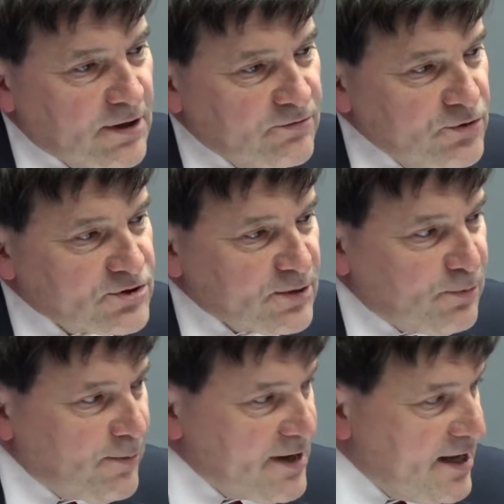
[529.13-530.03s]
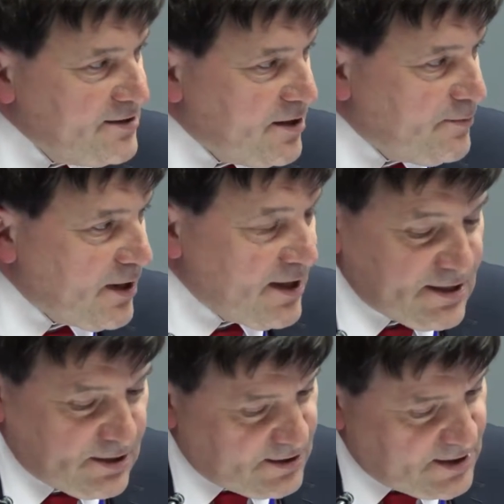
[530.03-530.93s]
routes to propaganda
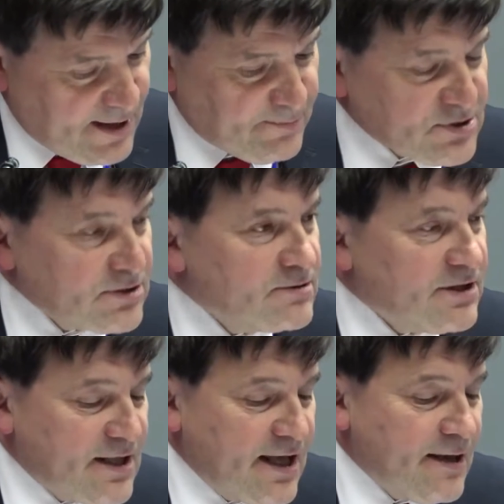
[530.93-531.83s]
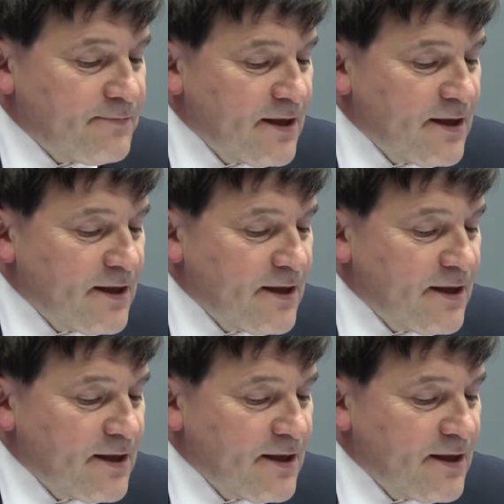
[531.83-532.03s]
applied absolutely there.